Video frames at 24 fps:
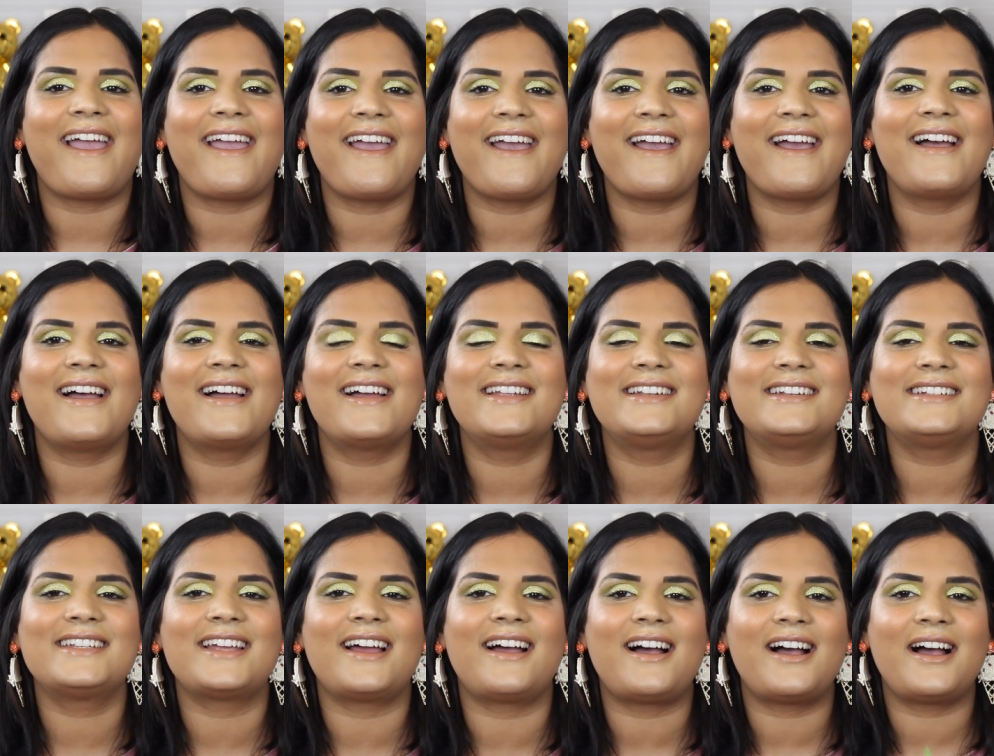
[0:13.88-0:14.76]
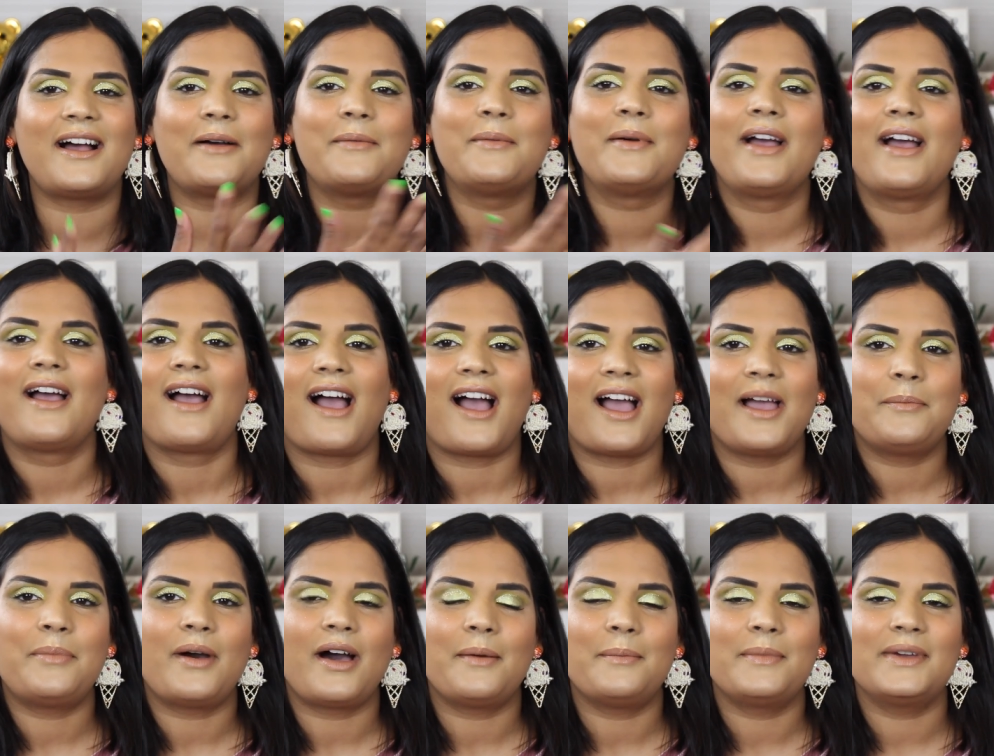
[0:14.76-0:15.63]
And uh, I
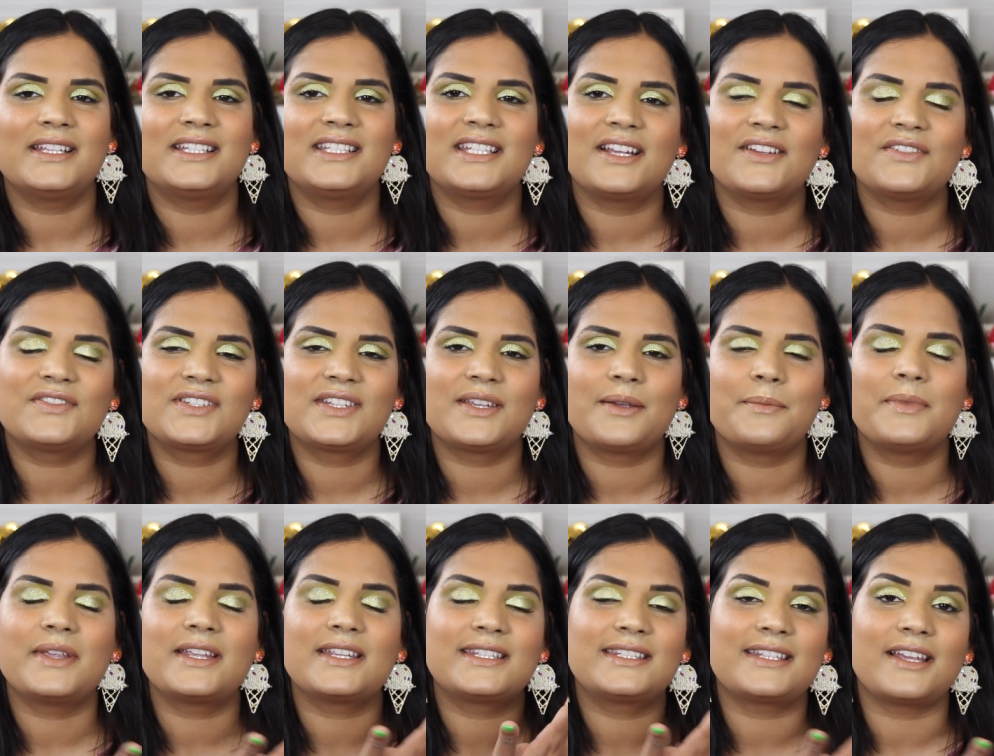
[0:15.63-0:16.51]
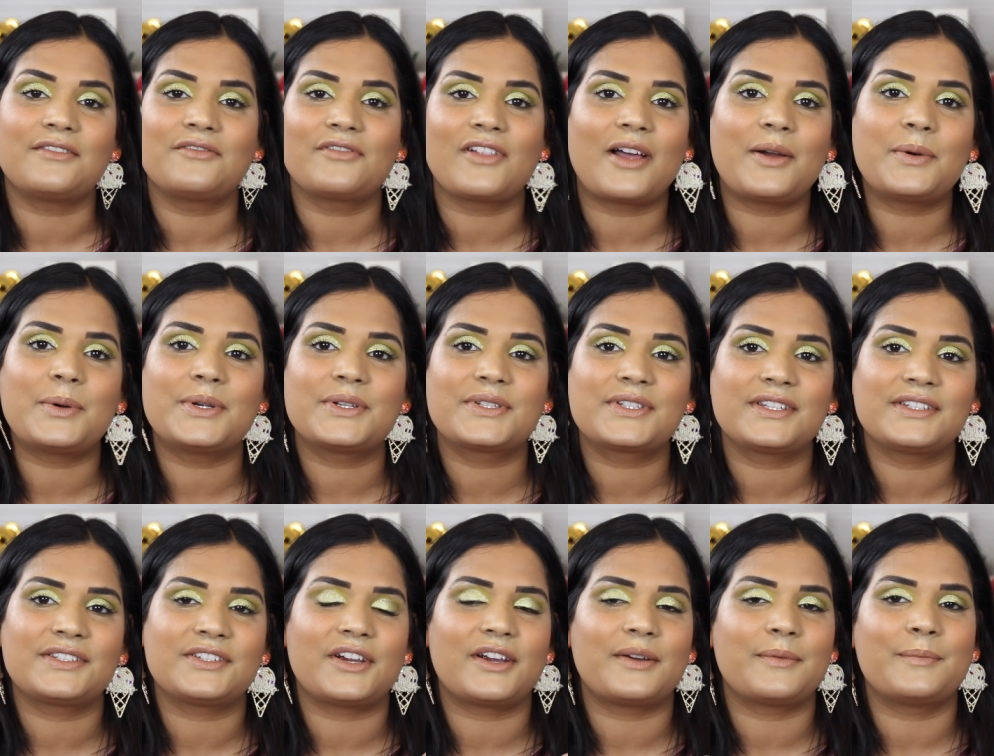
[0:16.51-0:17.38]
bought myself some sunflowers
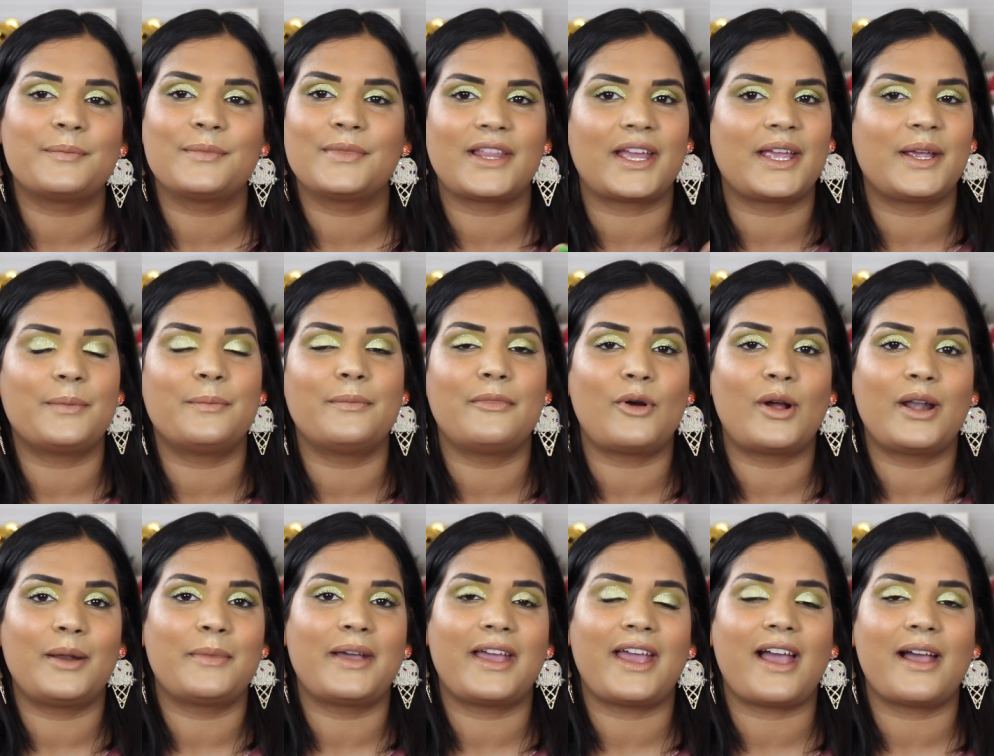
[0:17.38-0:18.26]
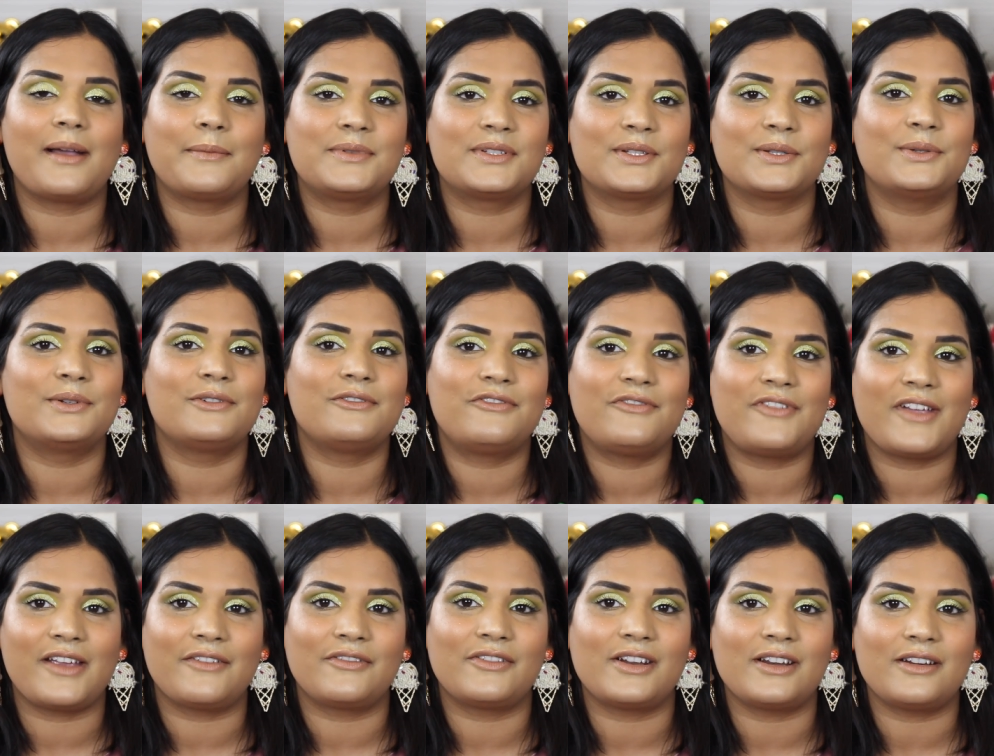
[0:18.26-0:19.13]
because they're like one of my absolute
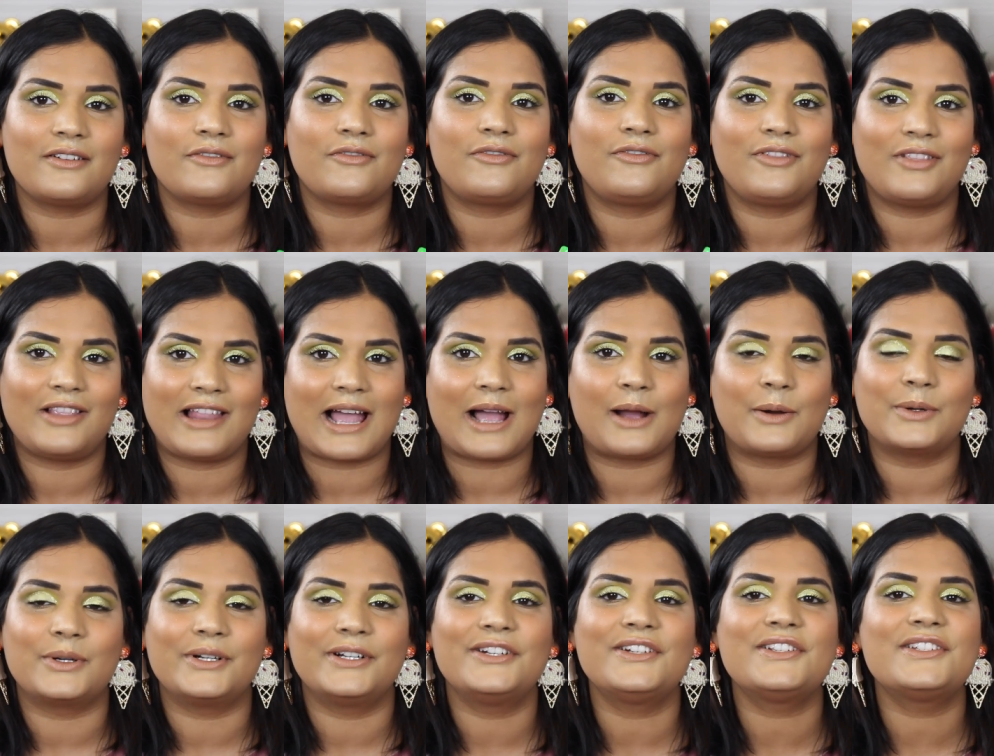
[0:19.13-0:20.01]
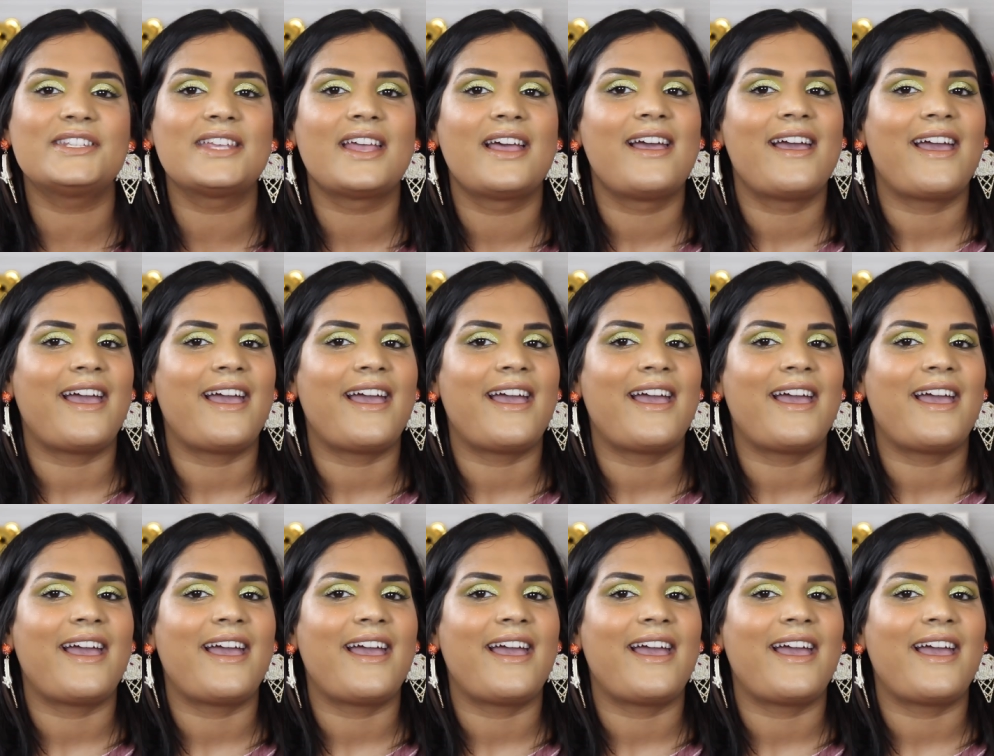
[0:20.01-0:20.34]
favorite flowers.